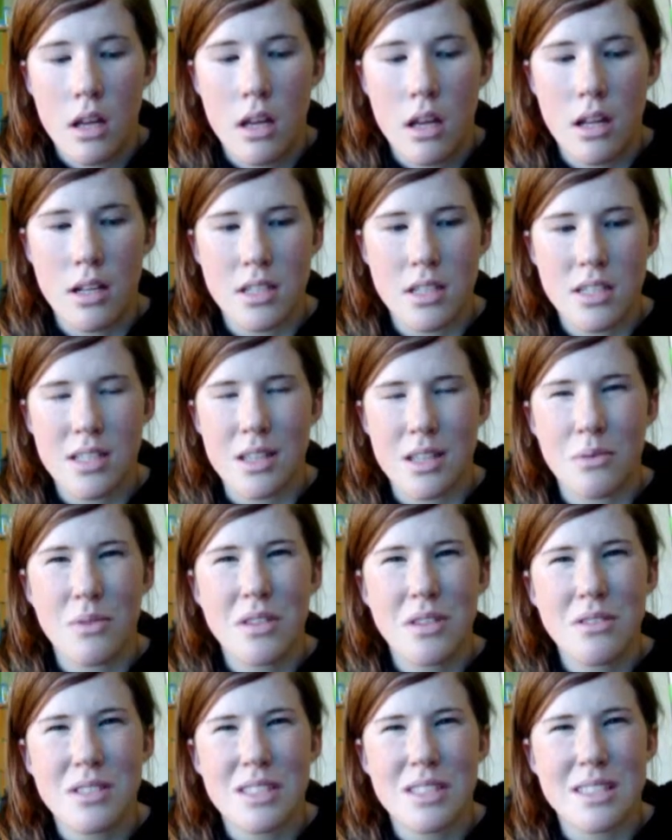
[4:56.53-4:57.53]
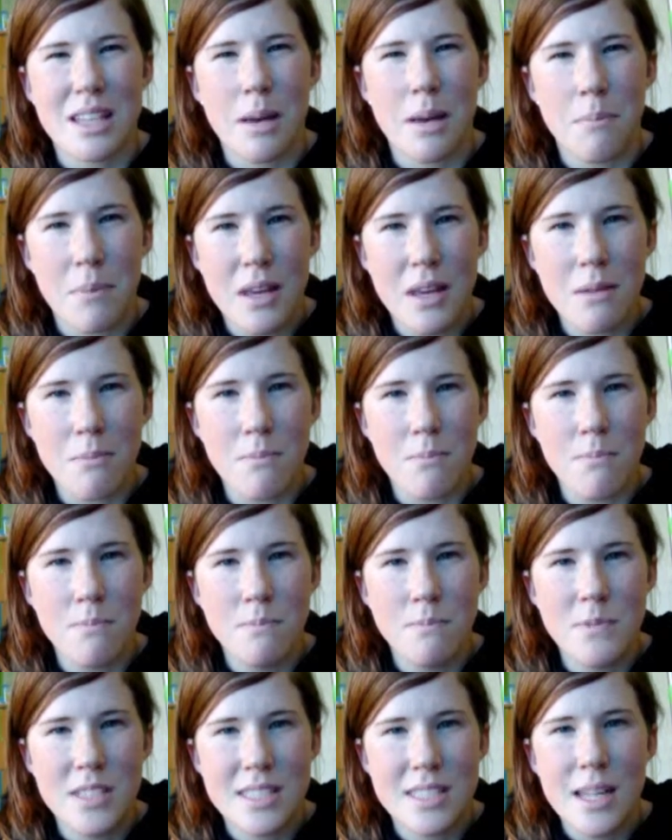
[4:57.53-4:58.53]
And it's one of those things, a big
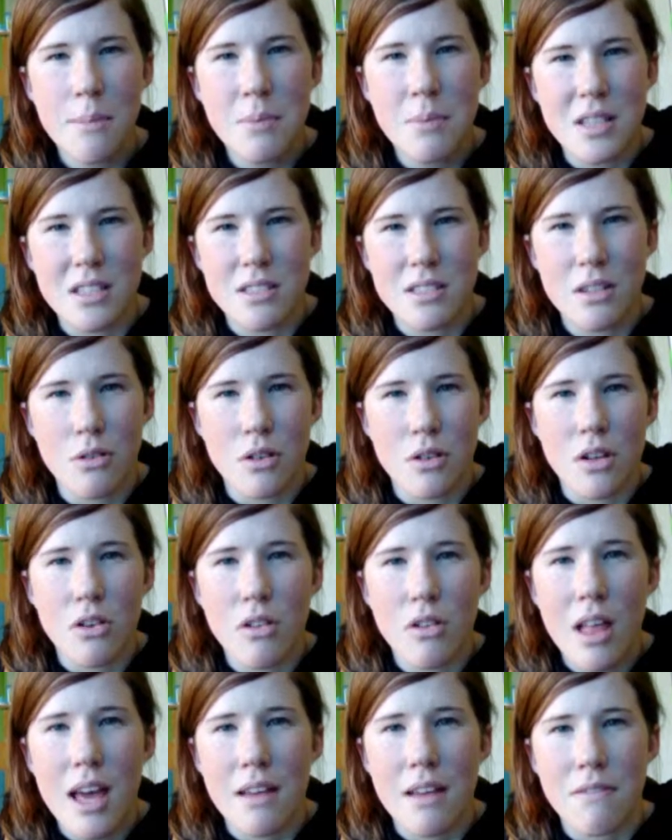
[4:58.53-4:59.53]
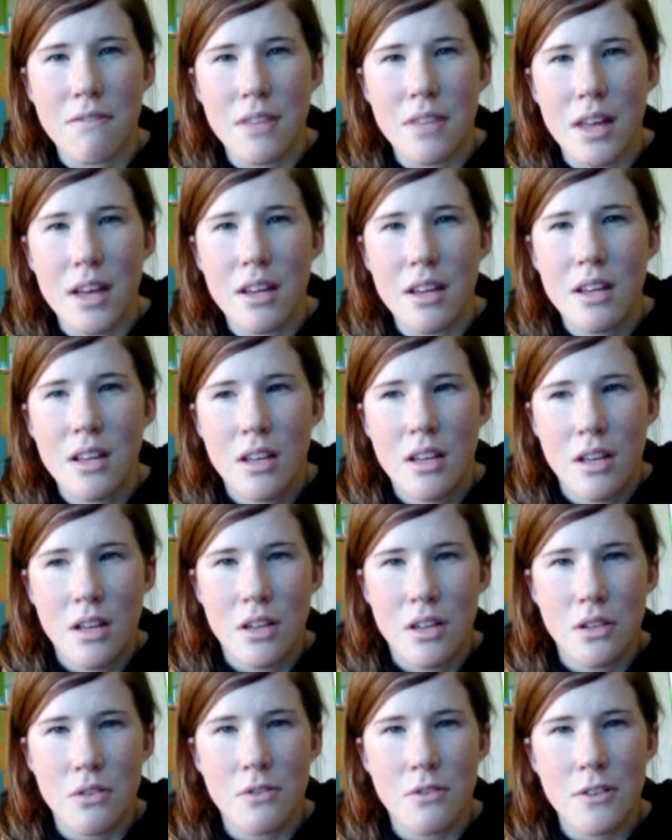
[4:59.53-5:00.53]
stepping stone in your life that
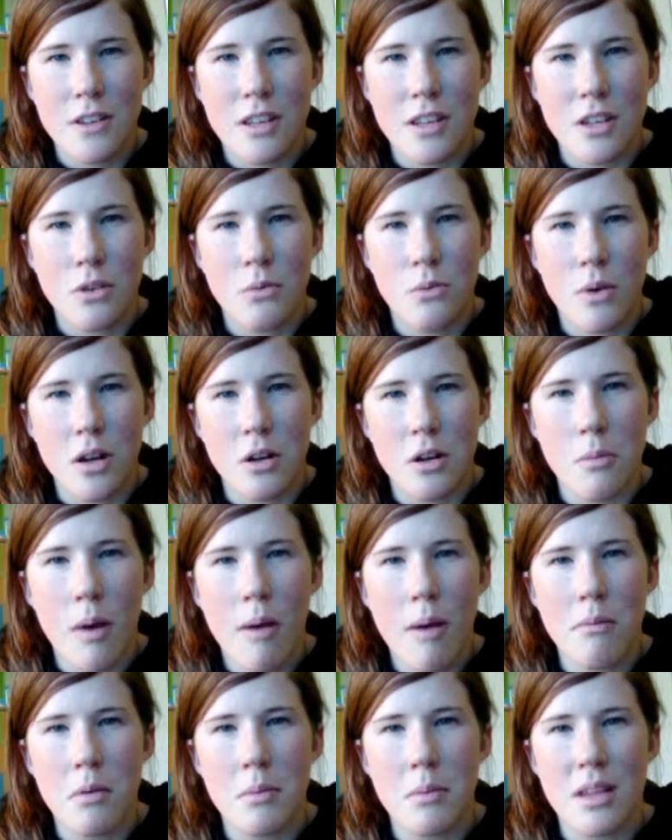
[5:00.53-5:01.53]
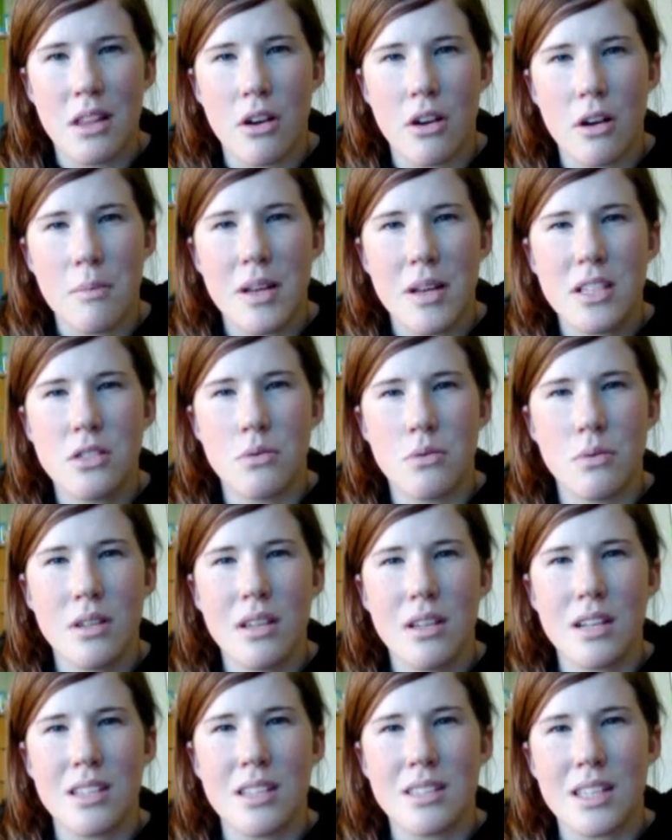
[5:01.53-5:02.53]
you feel like you'd want your mom to be there, and it makes you
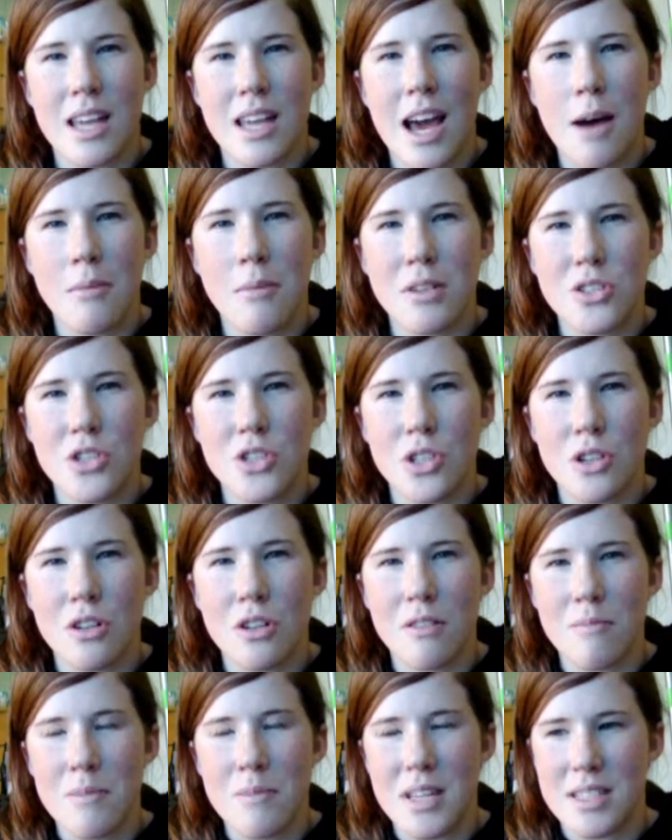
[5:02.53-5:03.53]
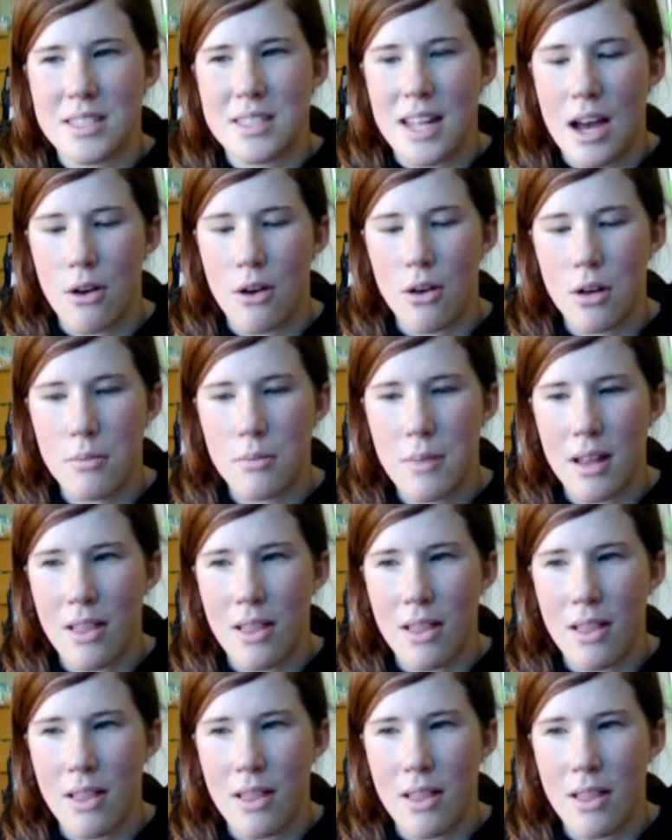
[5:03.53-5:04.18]
realize like how much she could have missed out on my